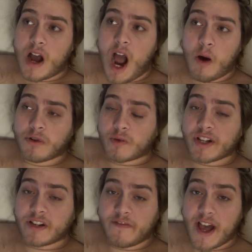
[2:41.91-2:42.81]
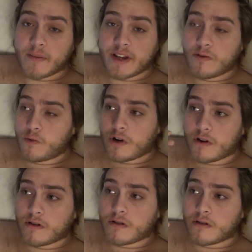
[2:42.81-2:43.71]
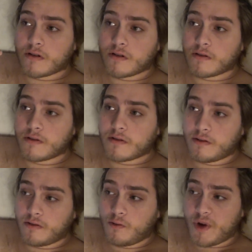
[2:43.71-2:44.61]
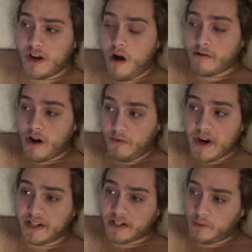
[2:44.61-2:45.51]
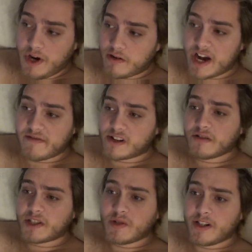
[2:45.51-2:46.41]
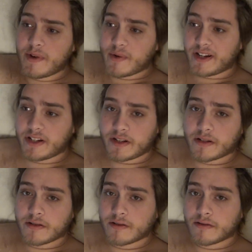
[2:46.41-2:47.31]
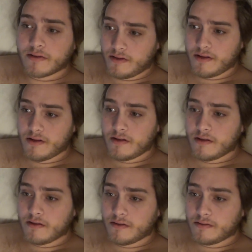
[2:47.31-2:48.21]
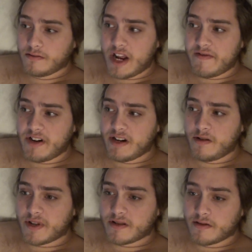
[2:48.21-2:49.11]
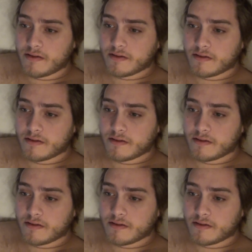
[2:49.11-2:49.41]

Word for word: I was raised in a family where we are not racist. We are not even close to a little bit racist. Not even a little bit.